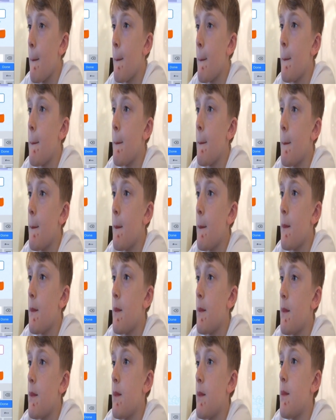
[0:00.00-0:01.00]

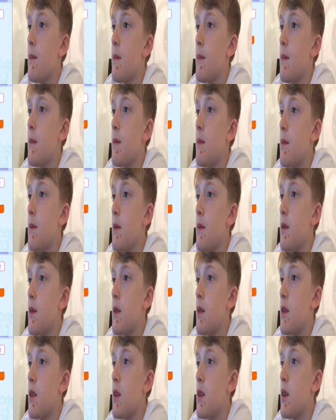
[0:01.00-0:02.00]

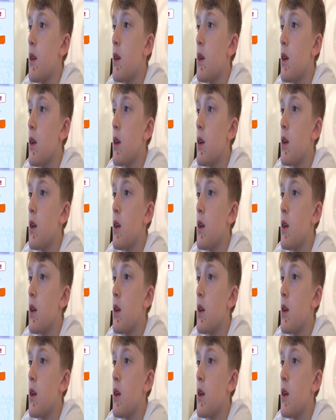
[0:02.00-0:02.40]
Nobody speaks.